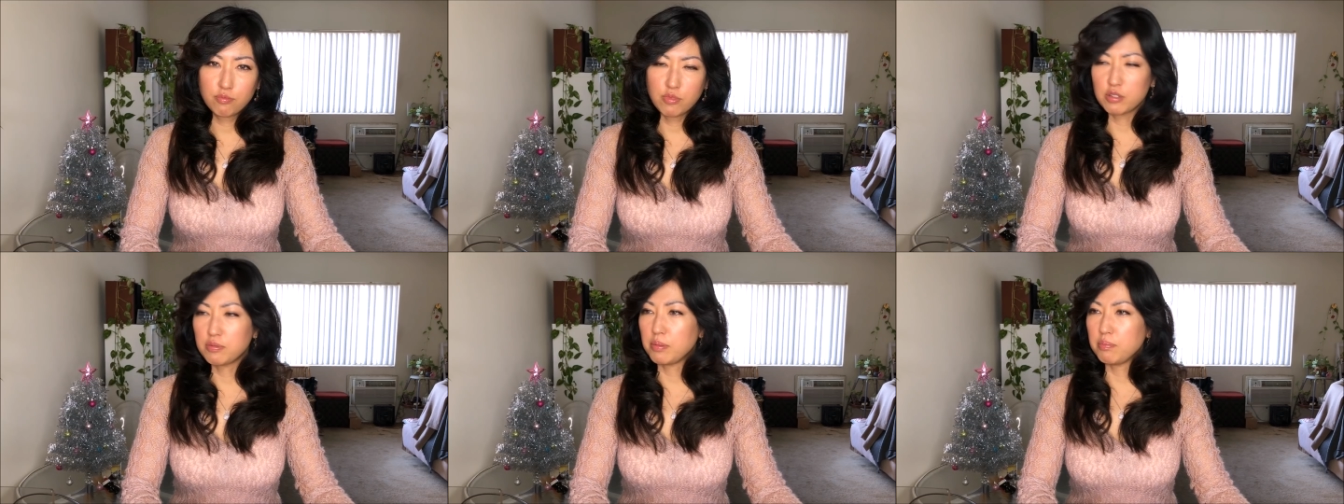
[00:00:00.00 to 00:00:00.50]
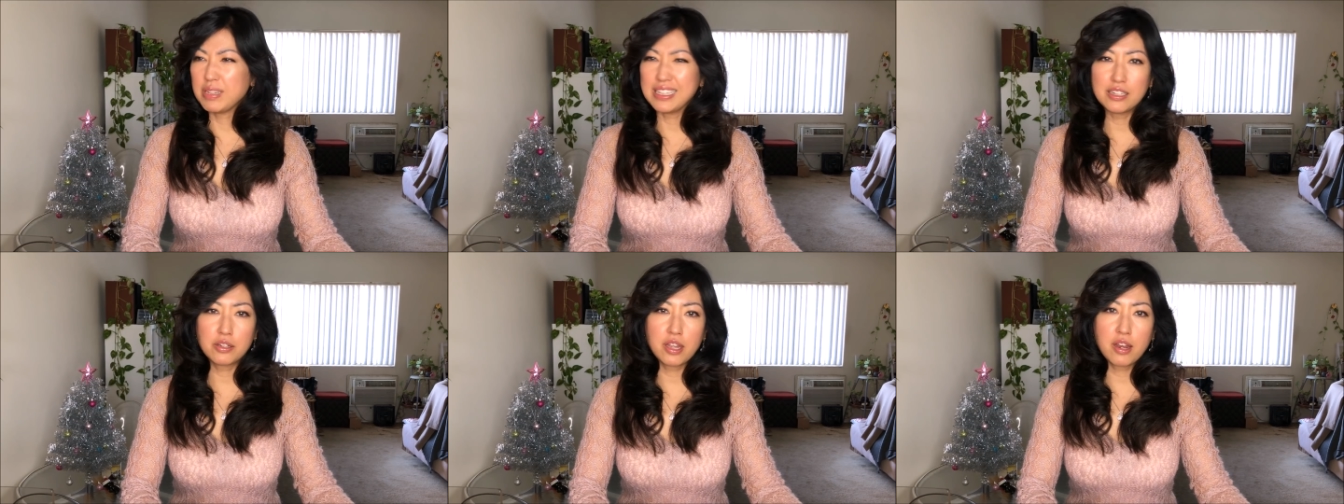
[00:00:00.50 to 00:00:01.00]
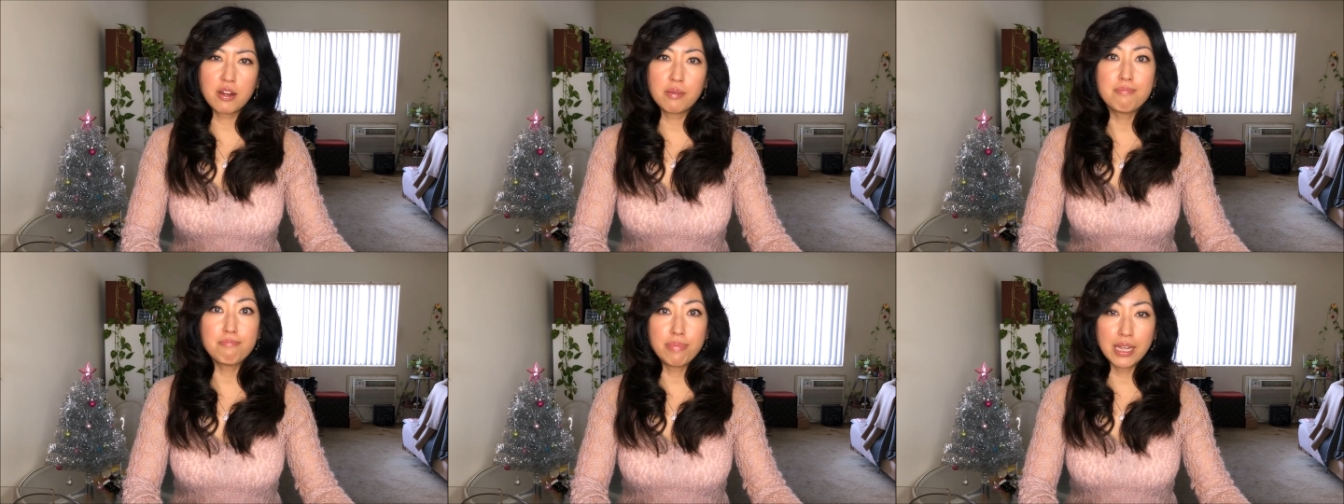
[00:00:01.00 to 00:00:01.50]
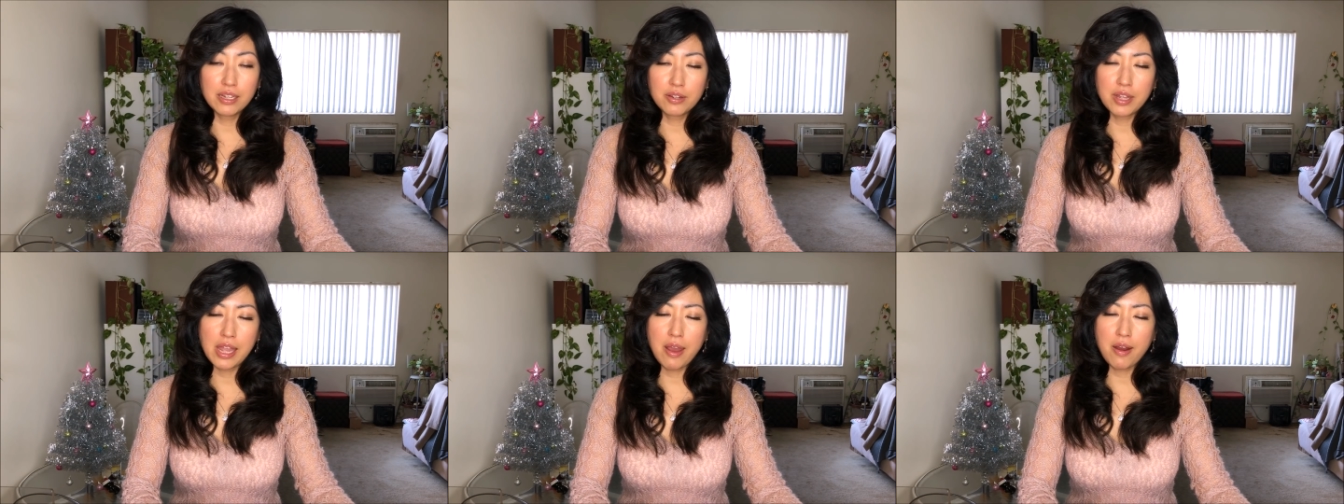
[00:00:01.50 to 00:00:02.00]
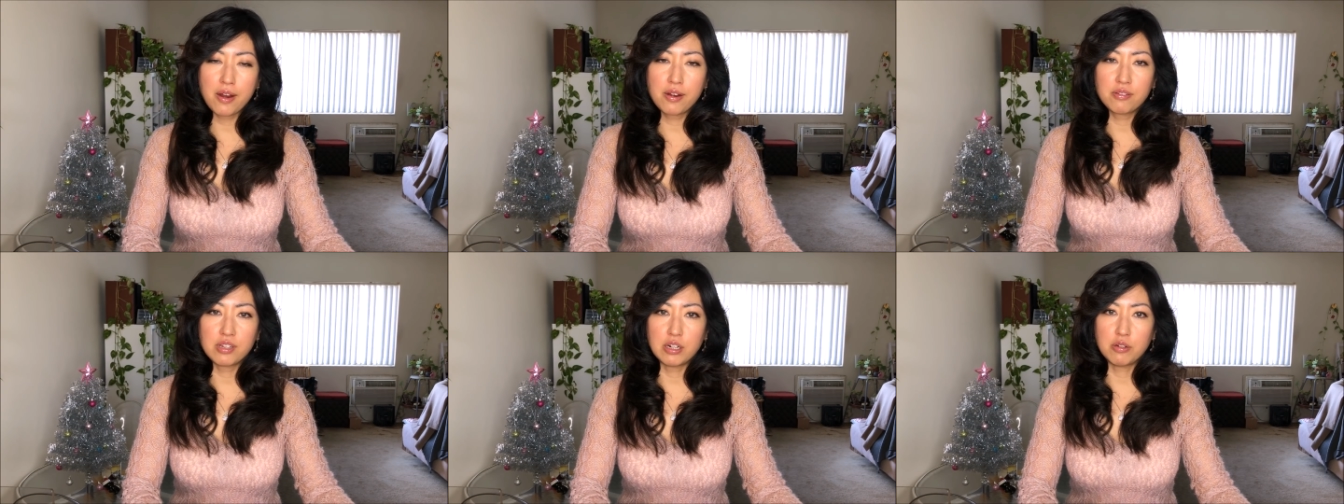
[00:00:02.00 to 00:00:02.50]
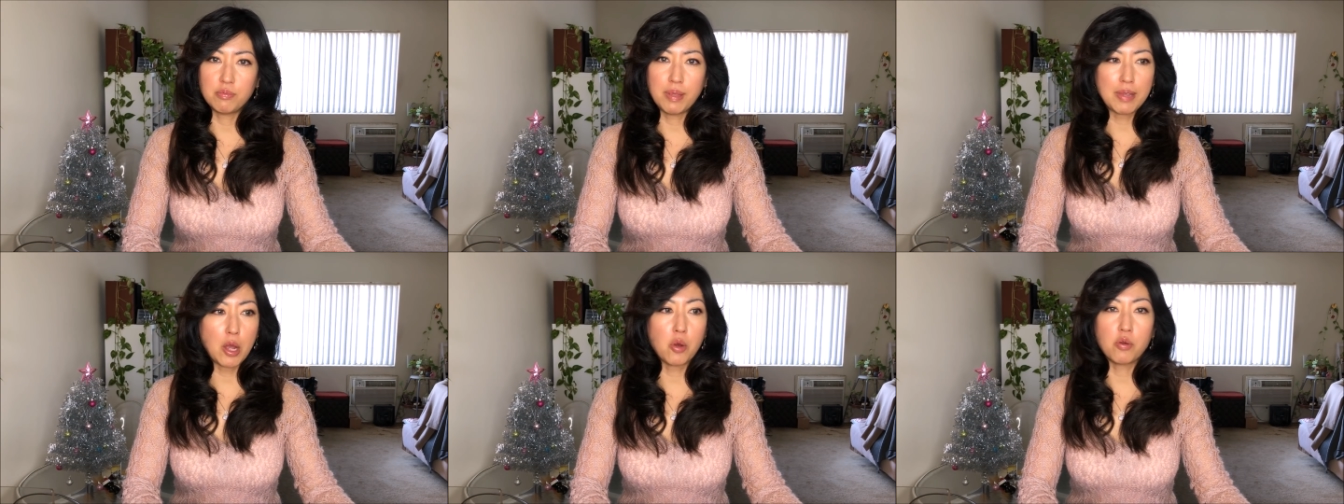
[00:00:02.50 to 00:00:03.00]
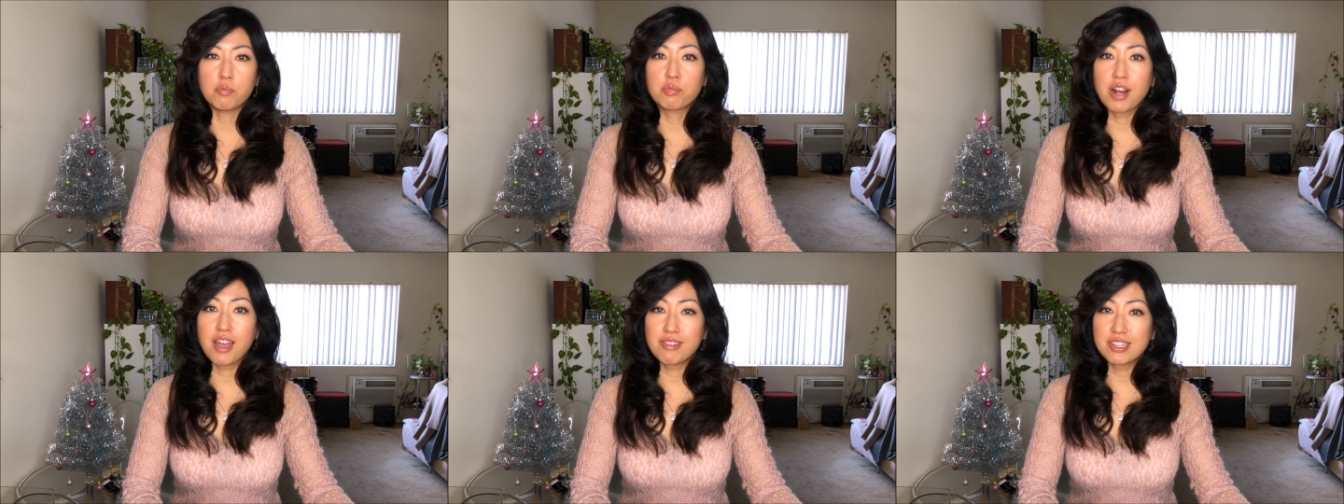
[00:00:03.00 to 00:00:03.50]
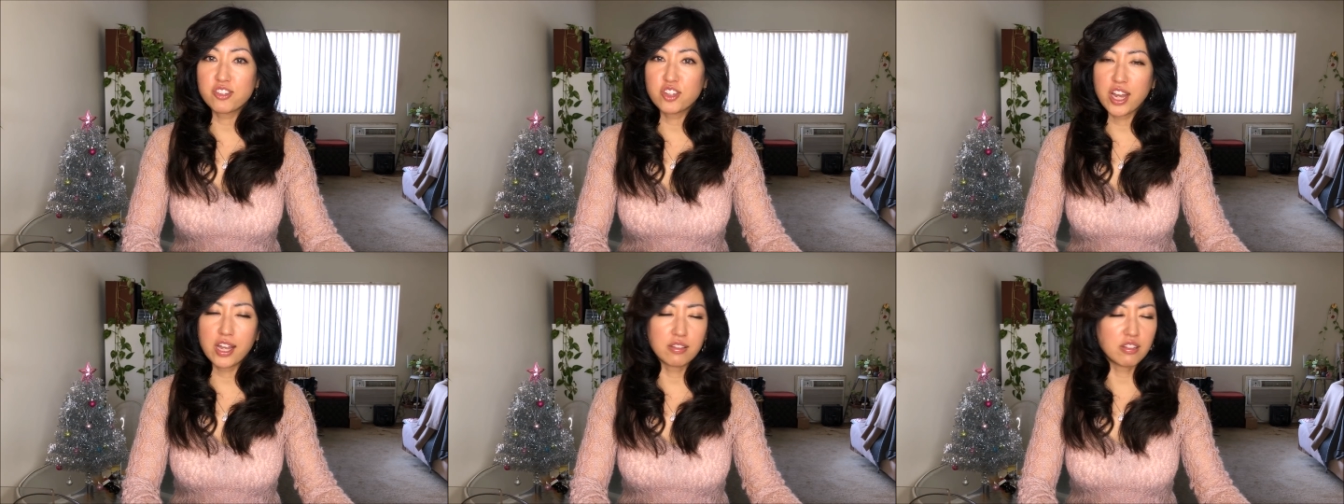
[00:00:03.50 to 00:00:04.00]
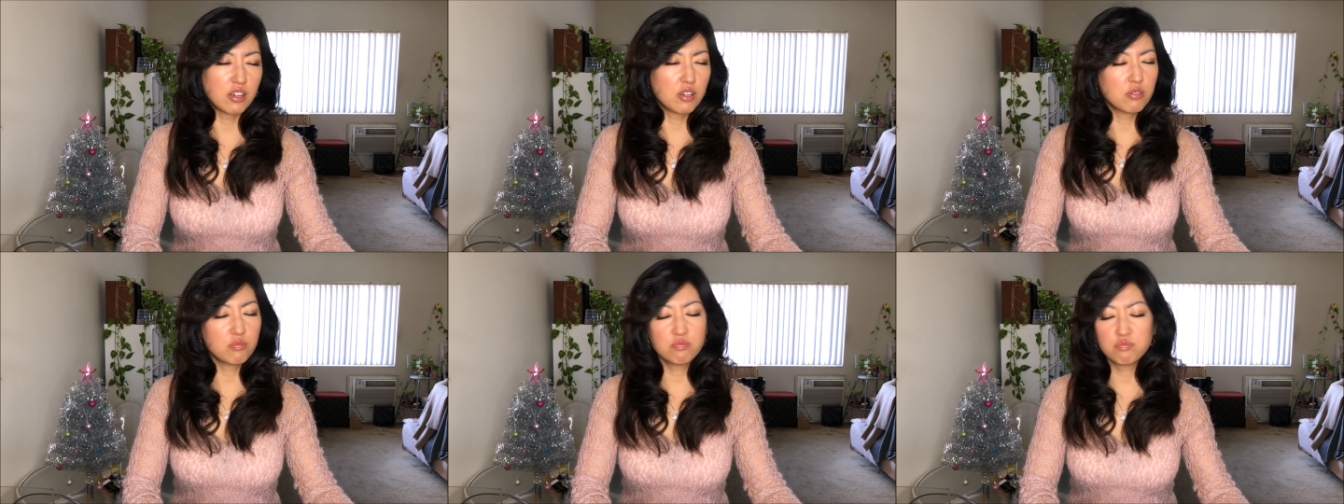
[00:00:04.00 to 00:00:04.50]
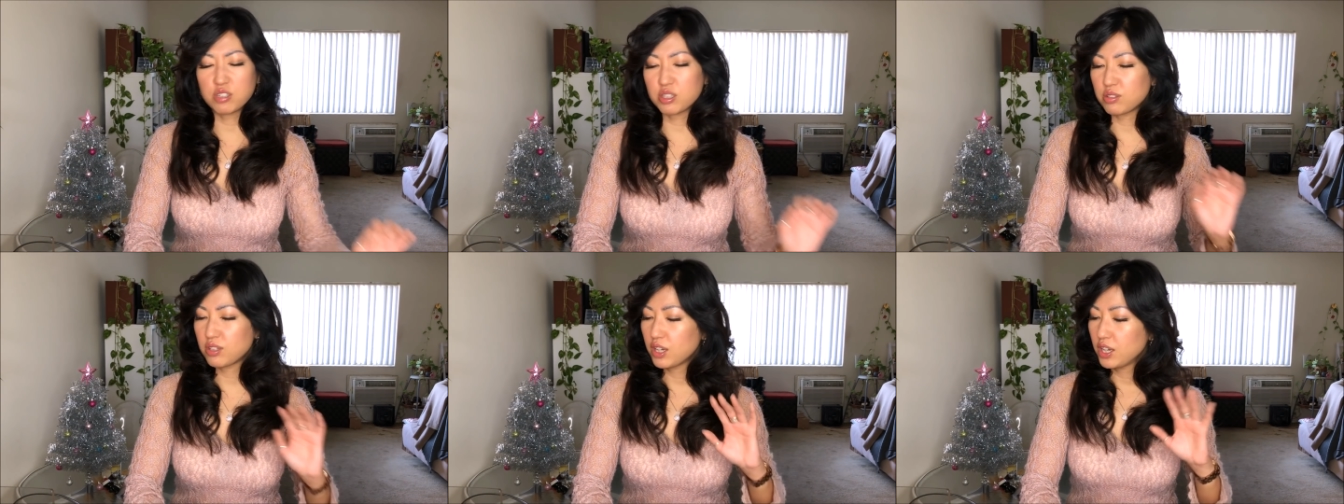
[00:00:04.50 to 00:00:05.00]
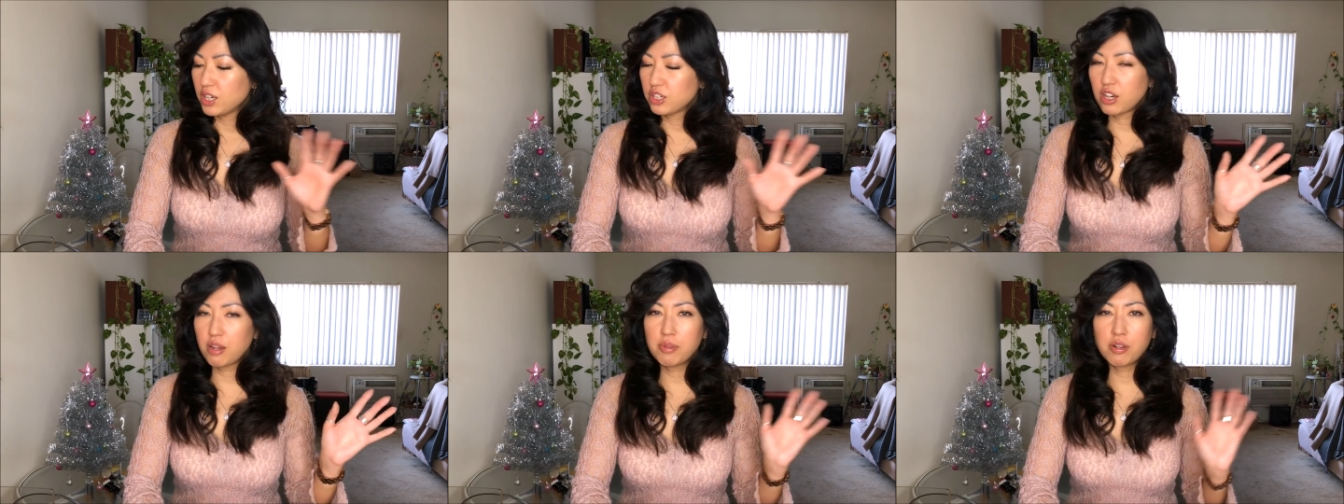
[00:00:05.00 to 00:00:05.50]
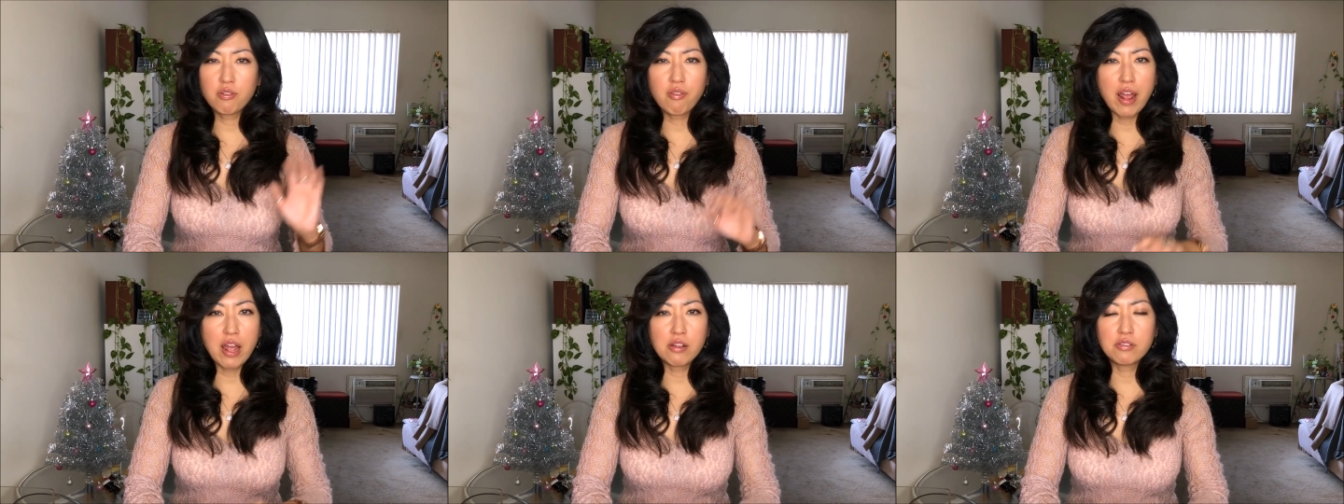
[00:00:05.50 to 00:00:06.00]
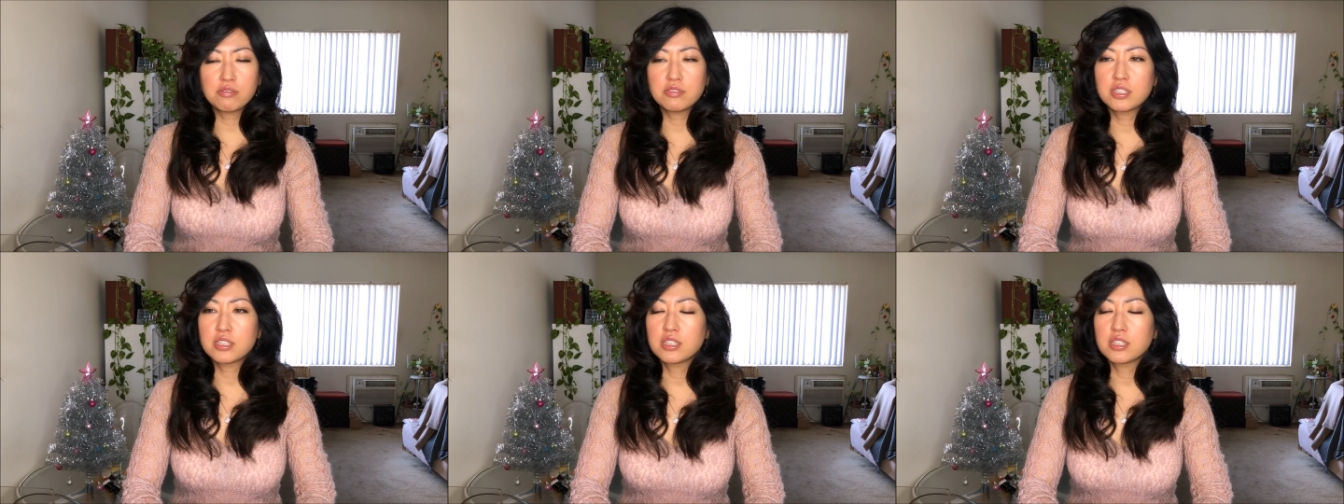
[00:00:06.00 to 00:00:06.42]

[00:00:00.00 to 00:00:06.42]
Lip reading: Want to be a millionaire, billionaire, you know, maybe own private jet, they just travel around.